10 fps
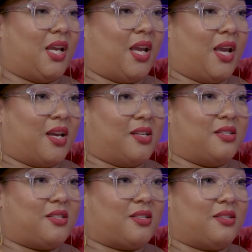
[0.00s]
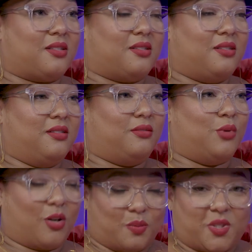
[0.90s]
And
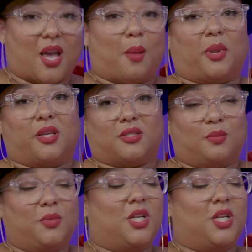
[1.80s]
welcome to capitalism.